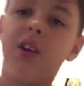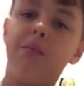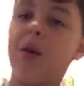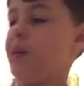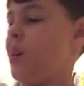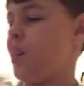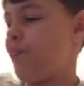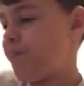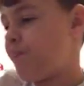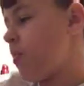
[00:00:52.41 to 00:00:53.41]
maybe,
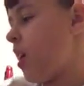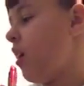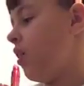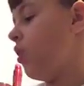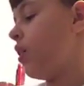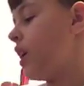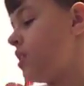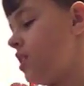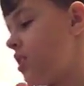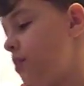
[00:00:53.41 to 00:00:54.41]
I don't know,
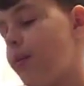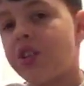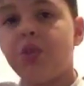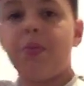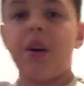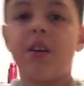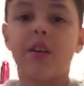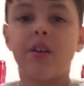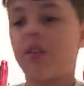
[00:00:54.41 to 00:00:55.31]
Kensington Metro Park.